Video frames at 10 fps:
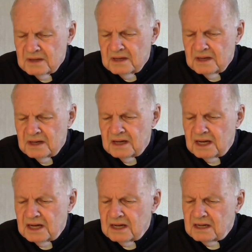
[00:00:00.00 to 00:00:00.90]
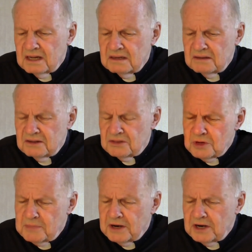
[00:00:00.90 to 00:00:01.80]
The three
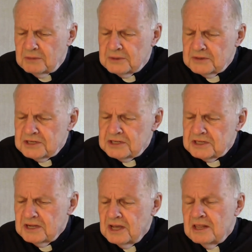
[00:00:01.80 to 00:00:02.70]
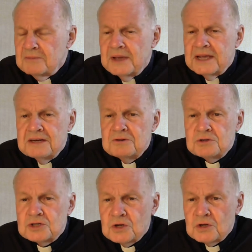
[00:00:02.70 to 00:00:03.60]
parables is the man who
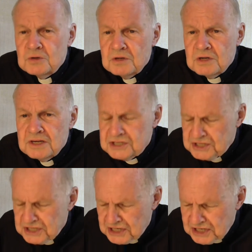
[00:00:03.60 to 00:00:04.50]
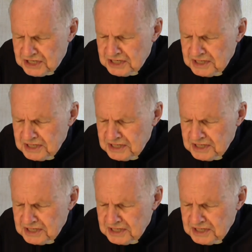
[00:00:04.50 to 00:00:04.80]
sowed seed,